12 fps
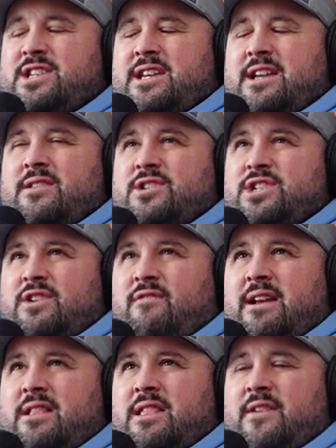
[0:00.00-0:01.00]
English in
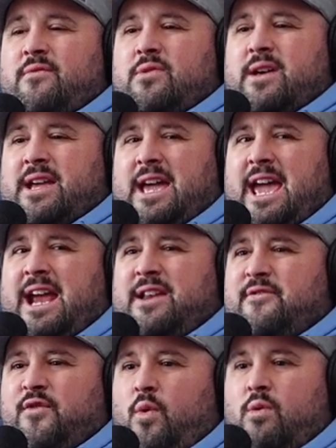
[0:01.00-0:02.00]
grade 11 like an
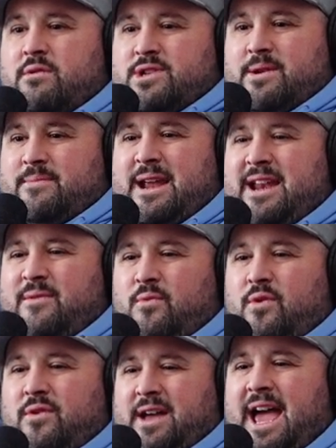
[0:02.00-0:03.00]
84 or something,
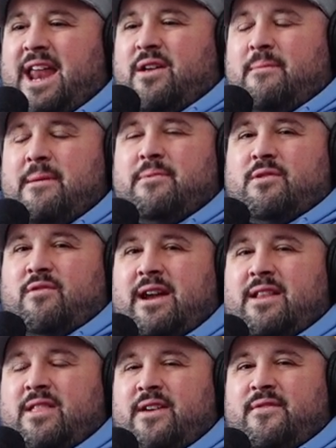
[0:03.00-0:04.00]
81. Like I remember
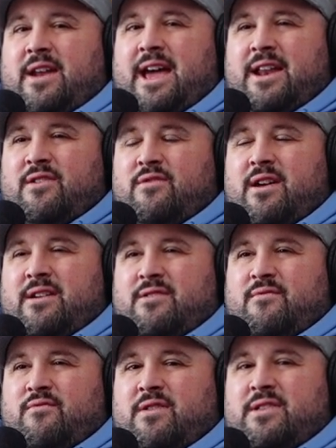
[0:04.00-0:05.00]
grade 11, I had a
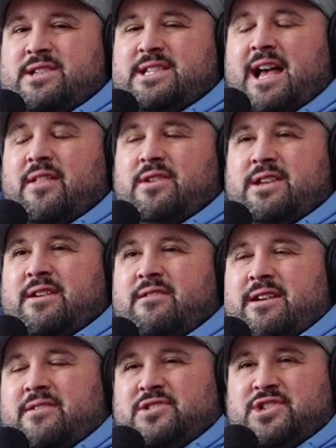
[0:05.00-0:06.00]
really solid year in
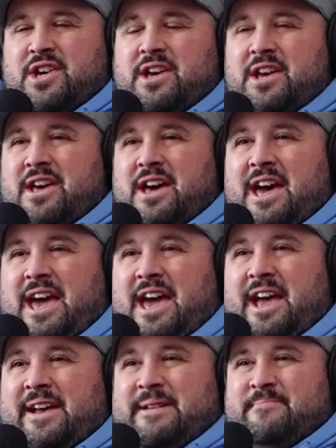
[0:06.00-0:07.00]
English,
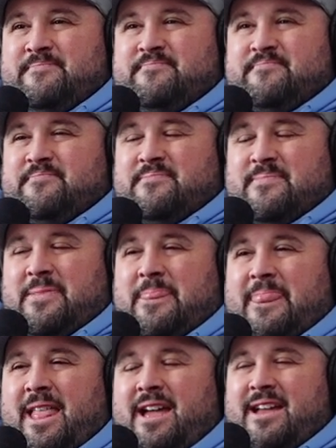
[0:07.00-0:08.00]
and
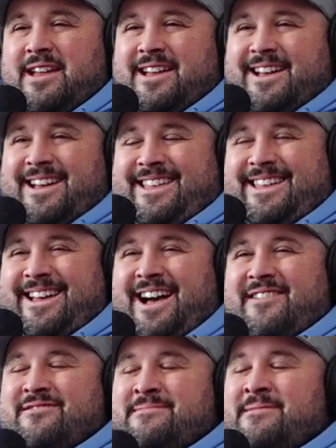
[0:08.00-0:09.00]

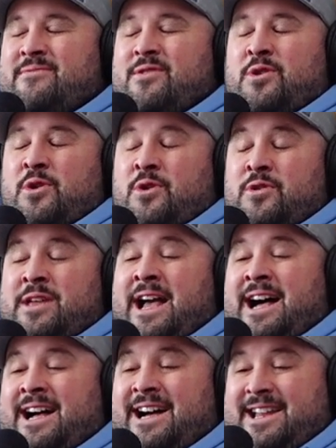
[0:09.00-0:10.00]
I remember early
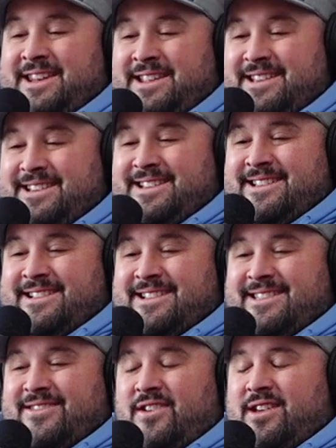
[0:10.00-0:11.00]
on
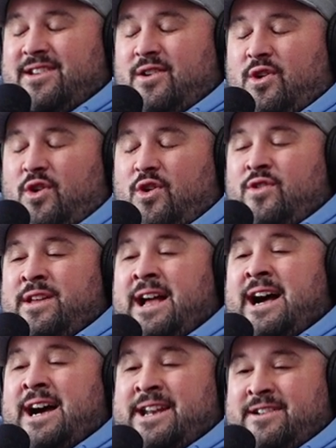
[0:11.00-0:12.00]

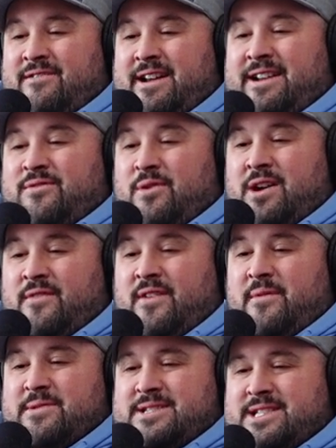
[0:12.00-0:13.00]
in grade 12, I
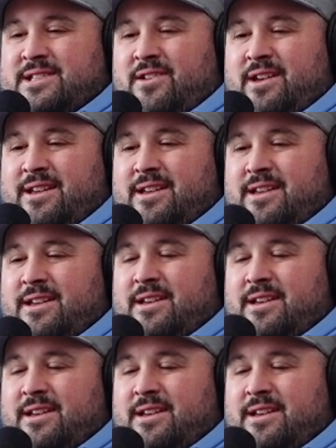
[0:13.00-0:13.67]
was just like,